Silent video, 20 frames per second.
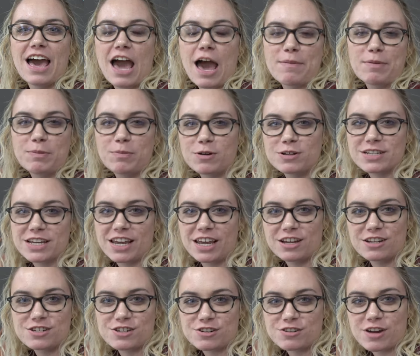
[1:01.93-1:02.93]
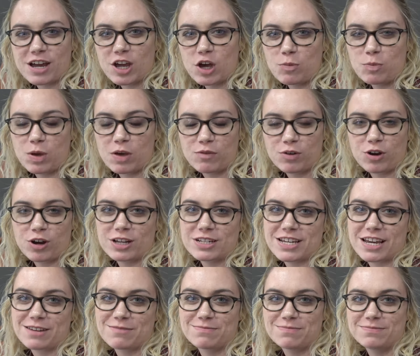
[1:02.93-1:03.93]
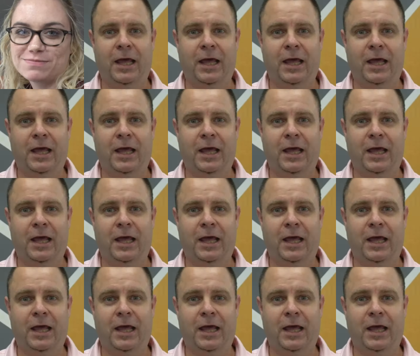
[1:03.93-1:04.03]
Happy birthday, Andrew. I hope you have a great day.